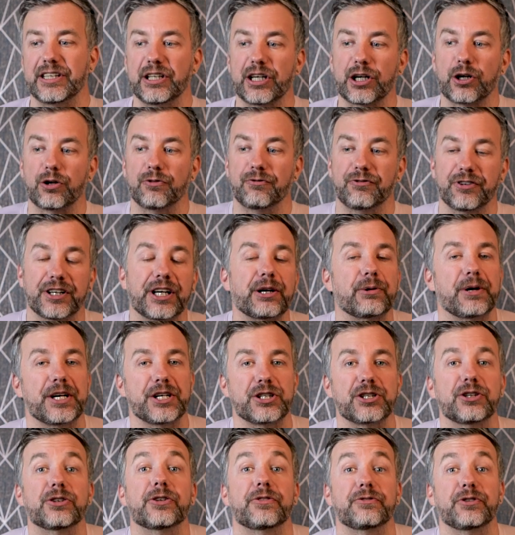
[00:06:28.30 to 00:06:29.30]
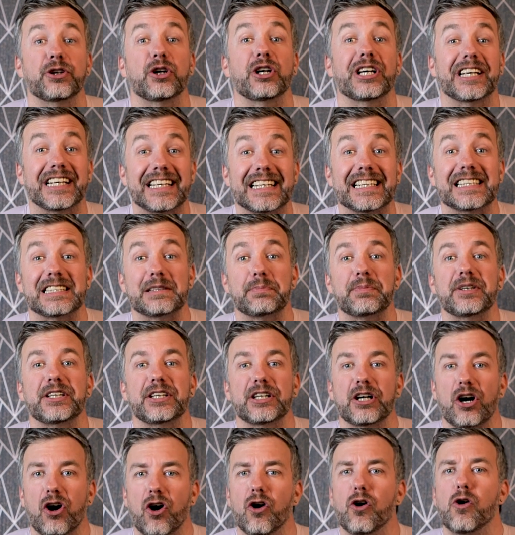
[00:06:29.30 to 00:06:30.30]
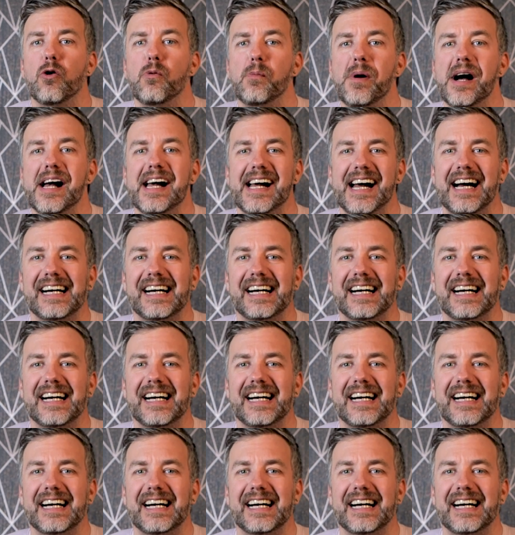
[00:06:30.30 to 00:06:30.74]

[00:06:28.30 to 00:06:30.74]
in the configuration of your ESPHome,